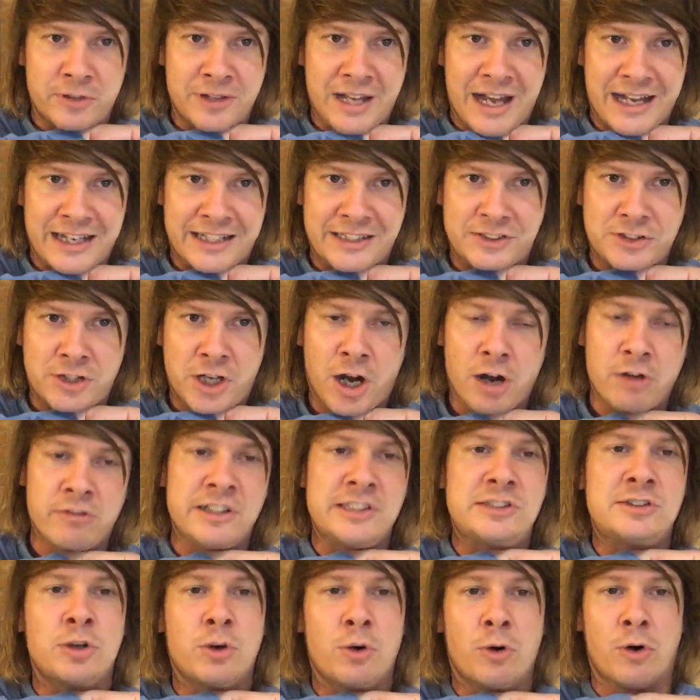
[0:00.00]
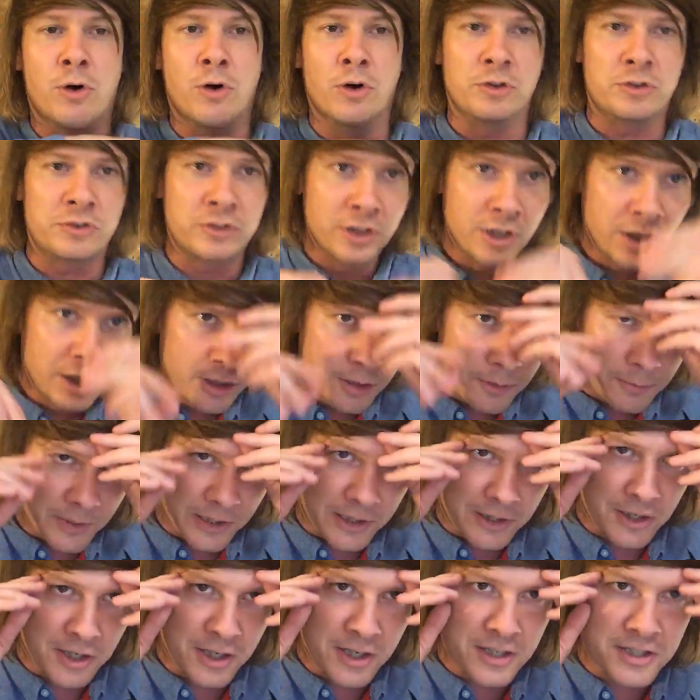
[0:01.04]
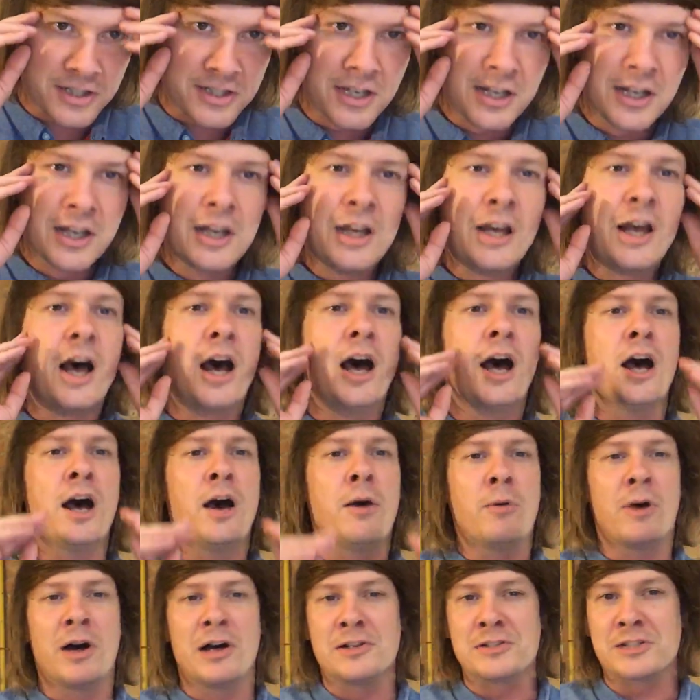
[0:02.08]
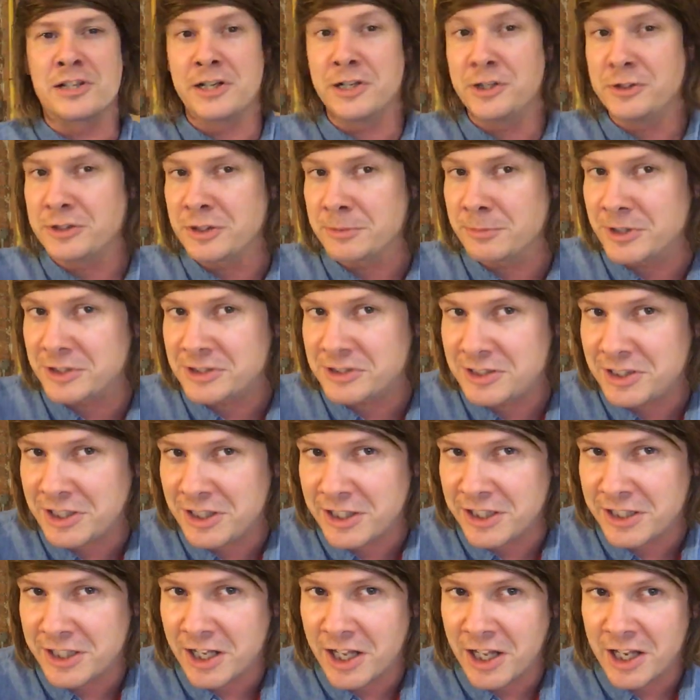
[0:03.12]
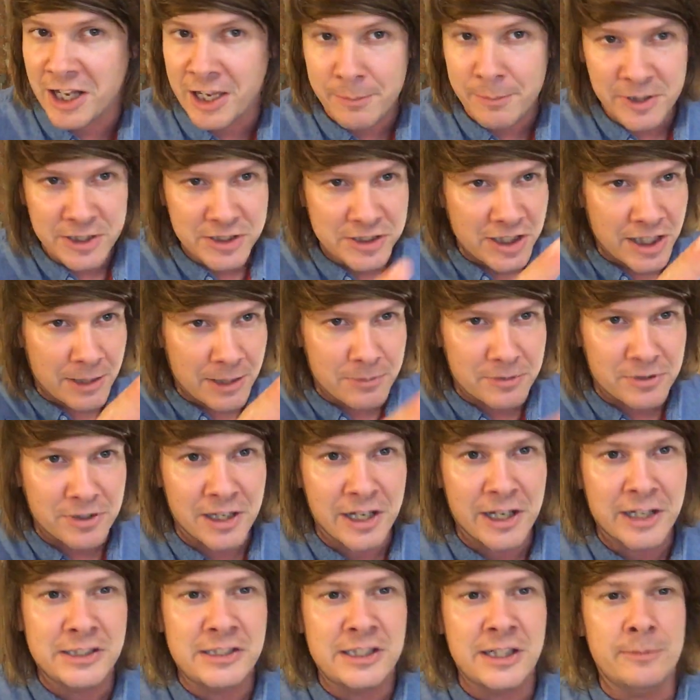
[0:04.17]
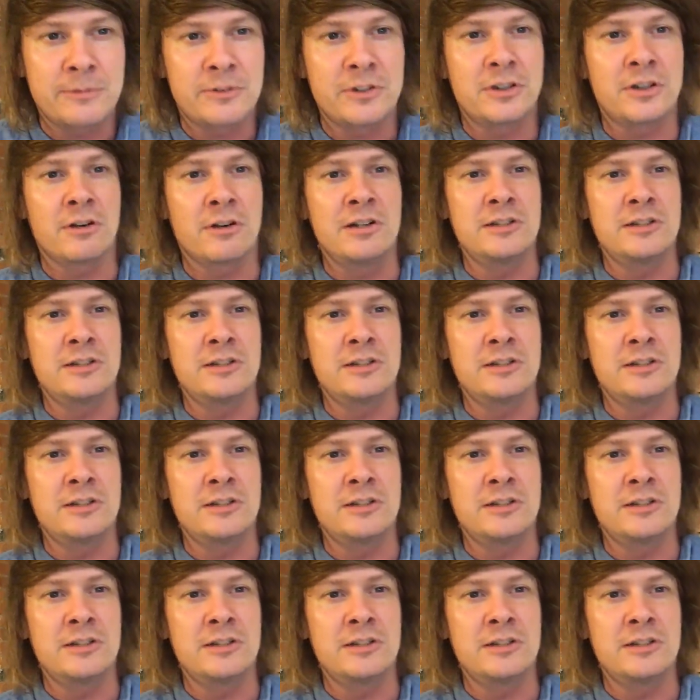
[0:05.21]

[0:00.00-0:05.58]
That is curry sauce because whilst I don't drink much tea, I like my chips, and I had chips and curry